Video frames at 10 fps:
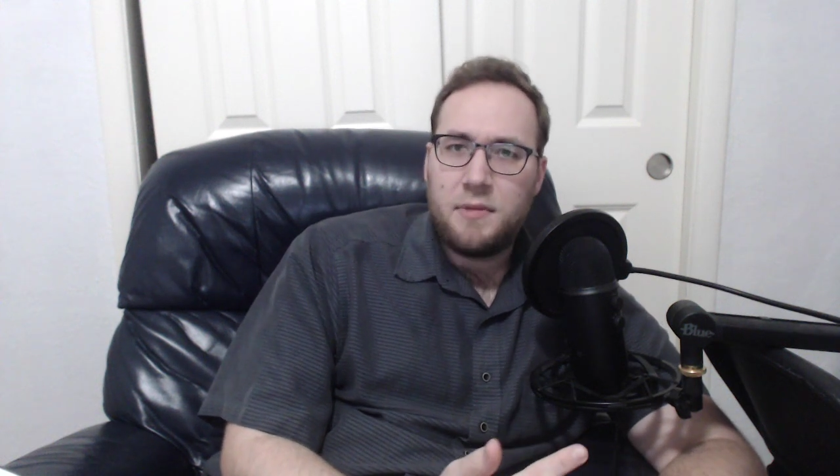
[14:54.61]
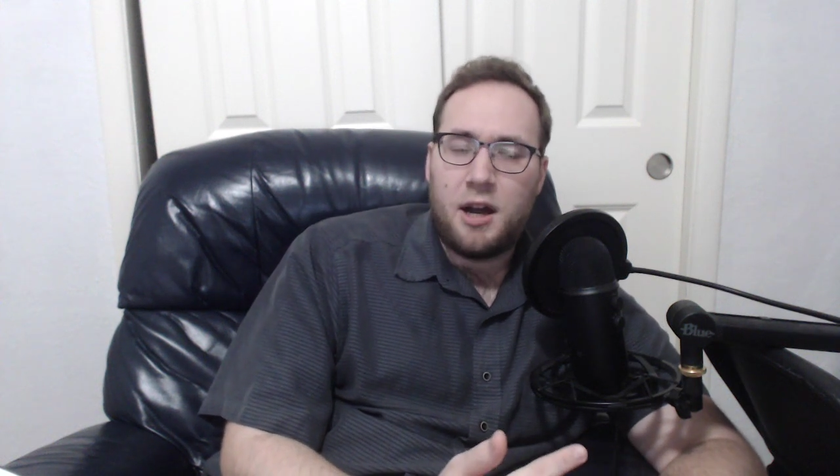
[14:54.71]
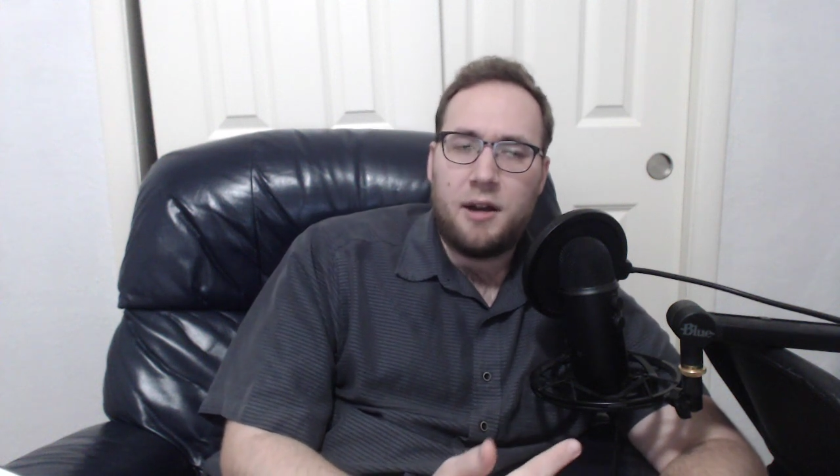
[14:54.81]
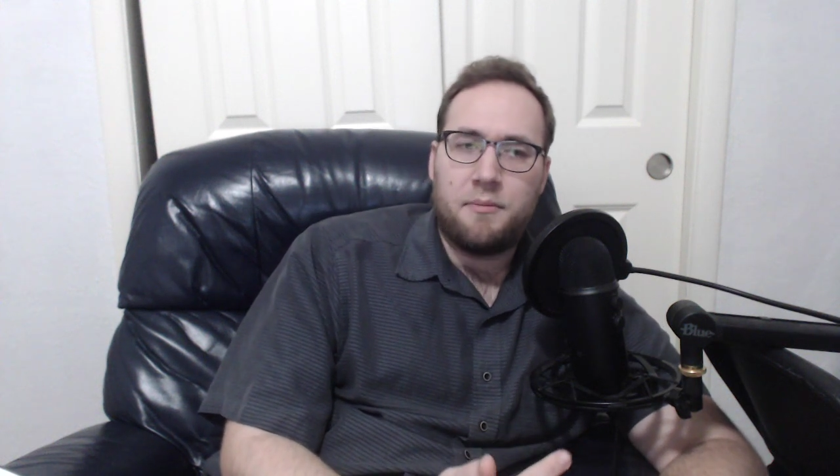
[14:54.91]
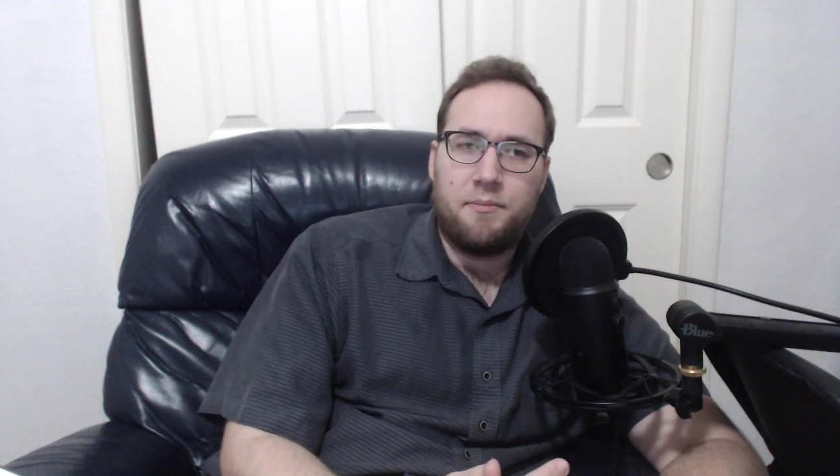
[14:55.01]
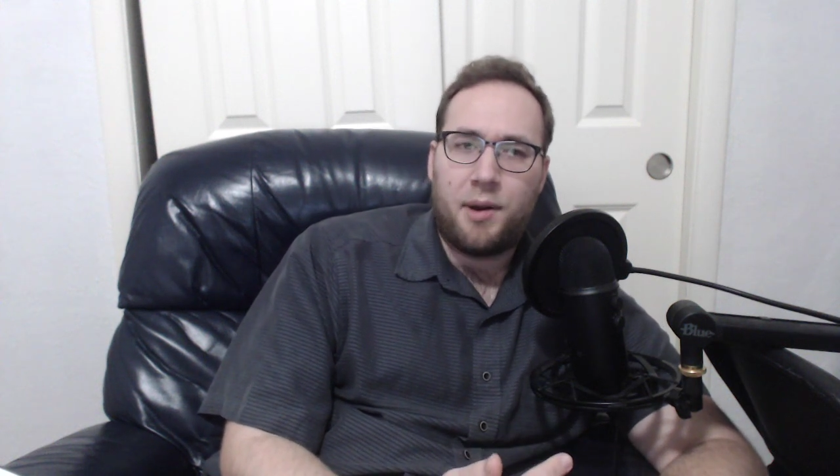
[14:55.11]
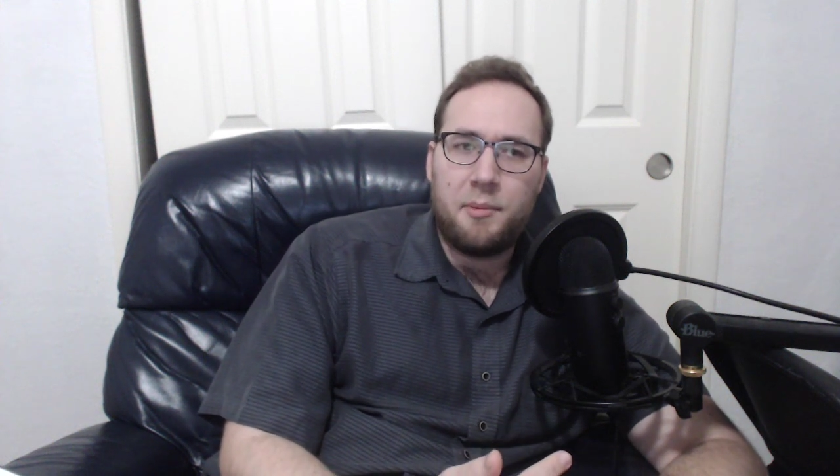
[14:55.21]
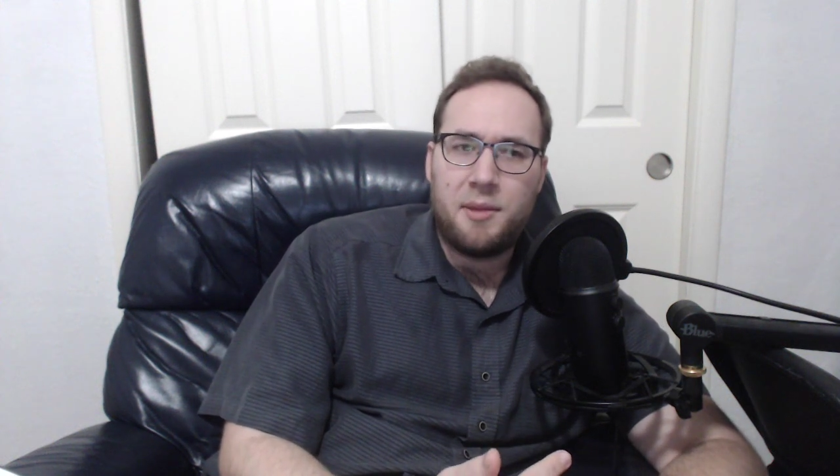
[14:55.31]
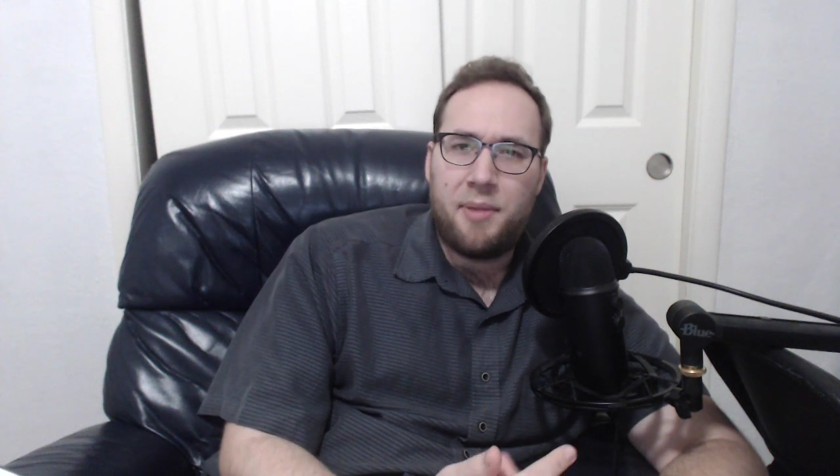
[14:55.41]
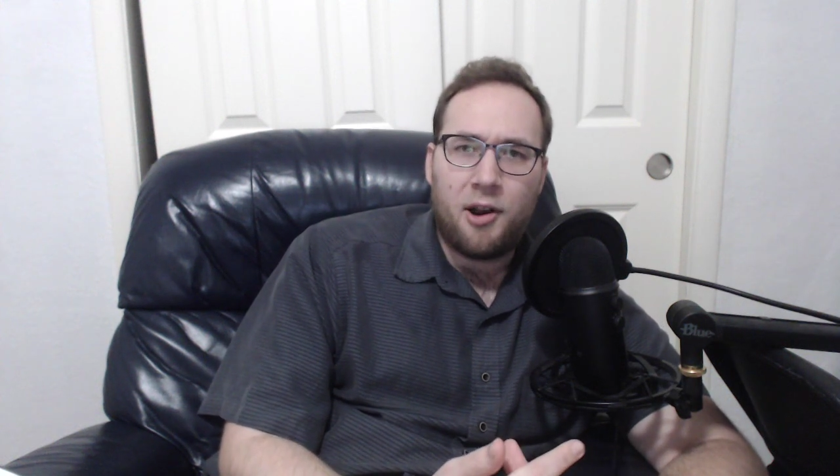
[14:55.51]
Uh,
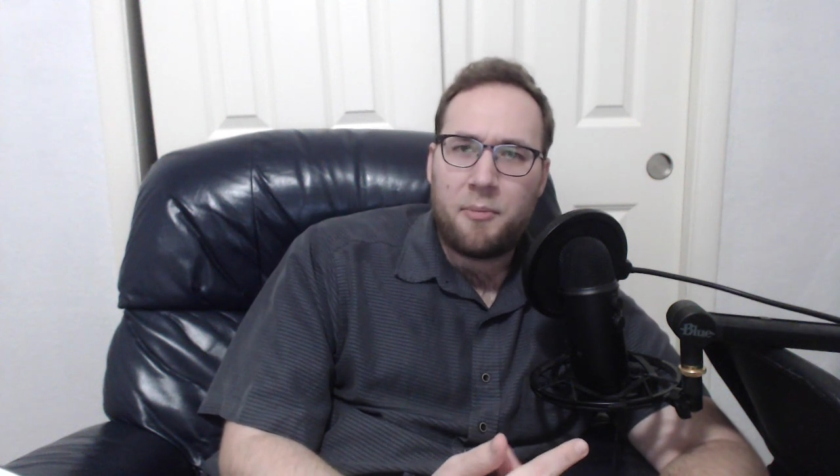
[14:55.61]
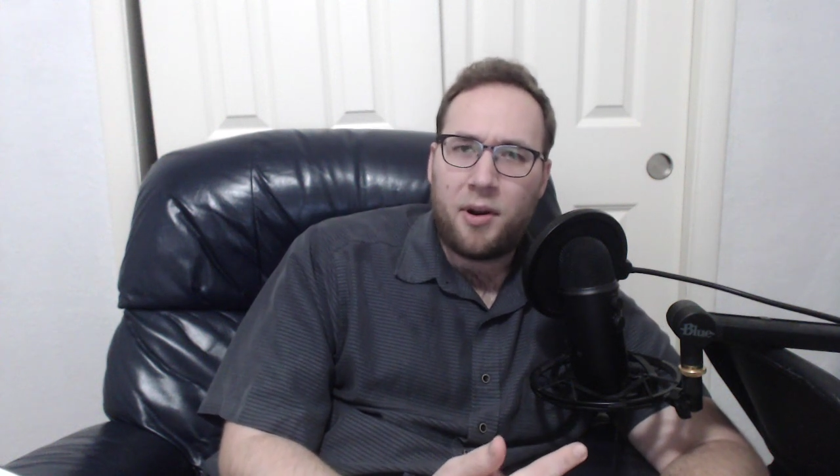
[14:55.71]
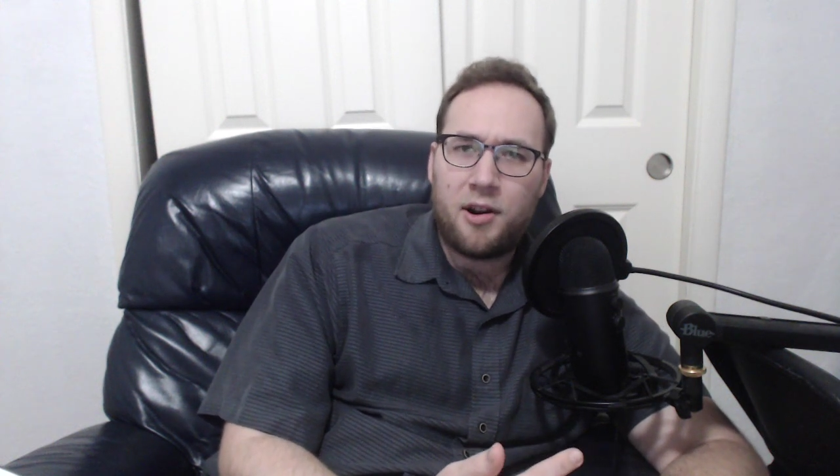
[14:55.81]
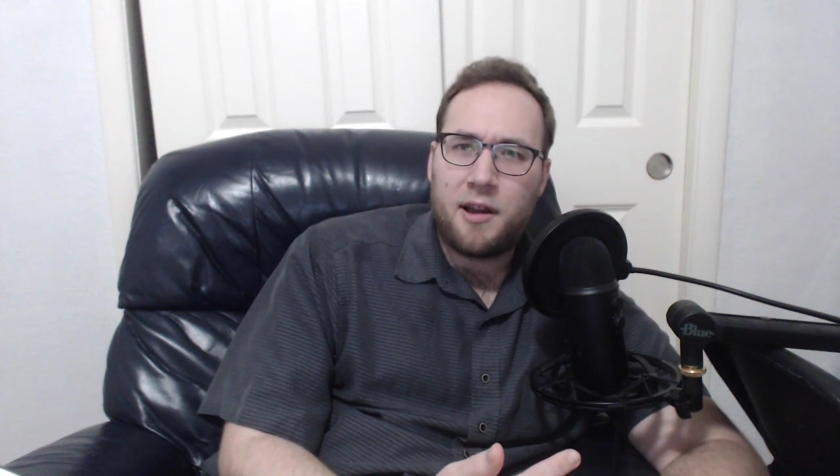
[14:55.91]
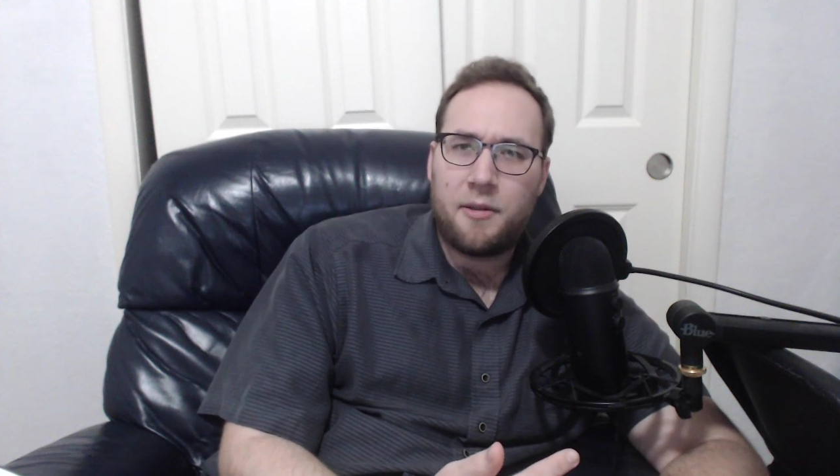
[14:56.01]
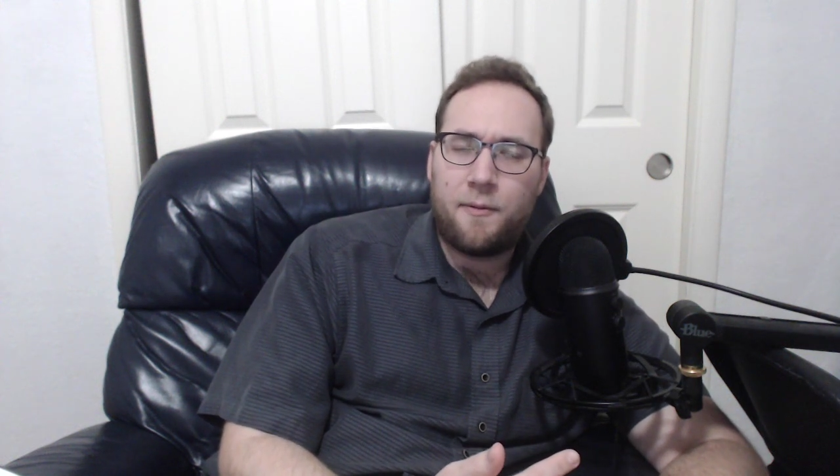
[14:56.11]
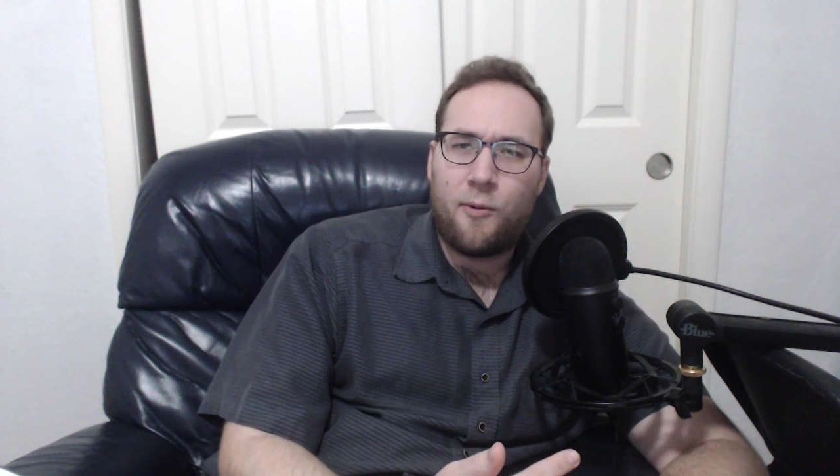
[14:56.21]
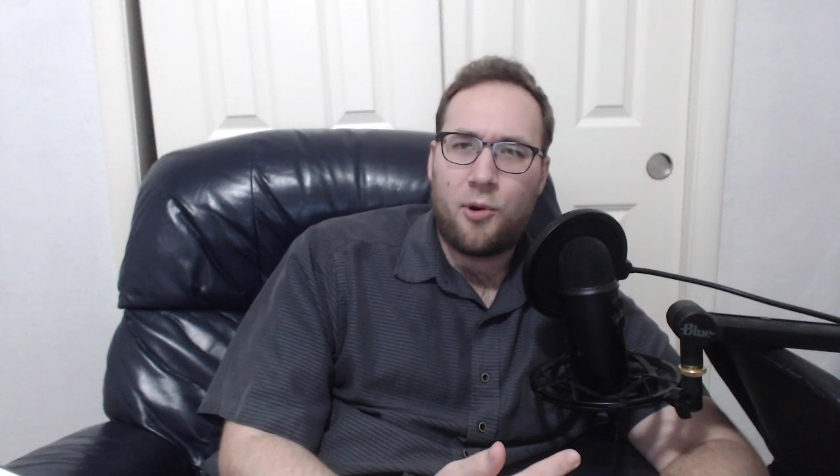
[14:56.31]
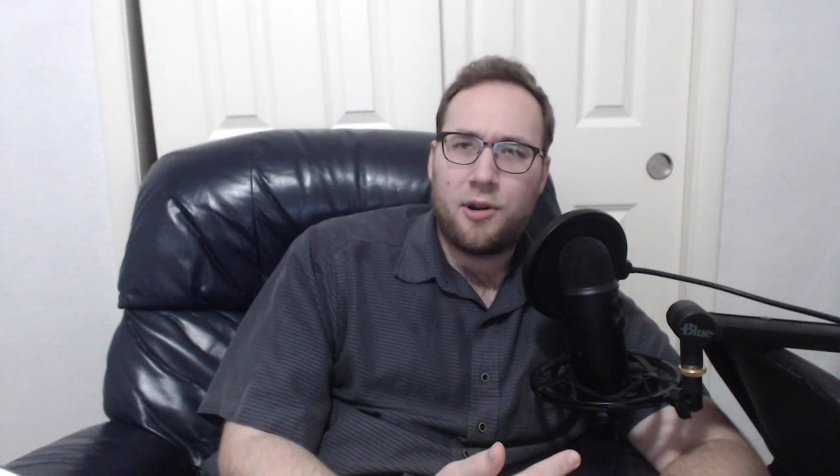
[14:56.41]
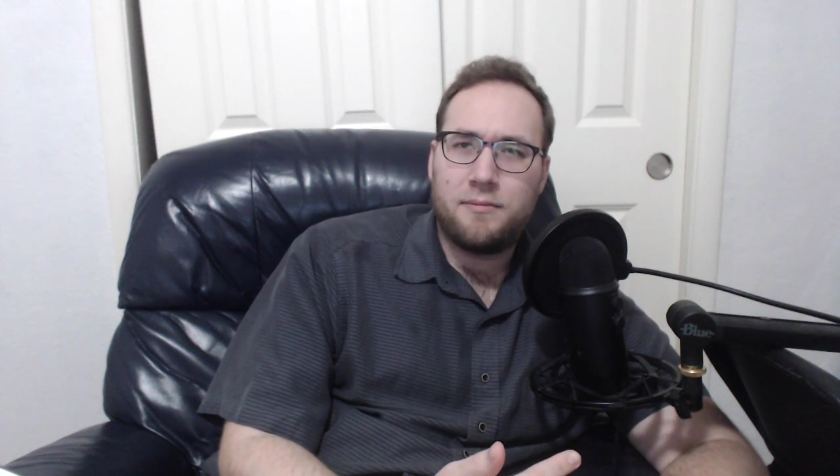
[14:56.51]
probably the better part out of the
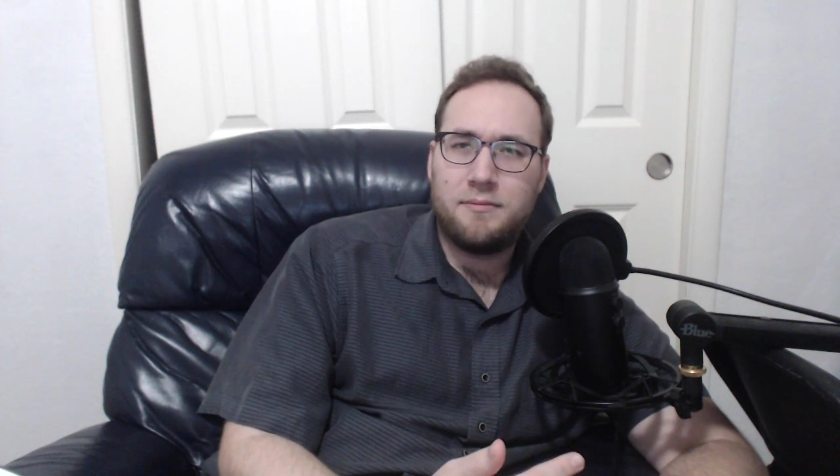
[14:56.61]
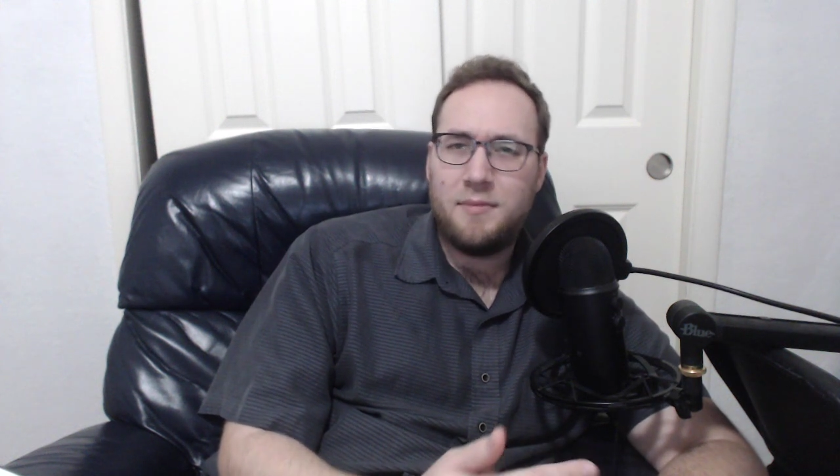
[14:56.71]
four.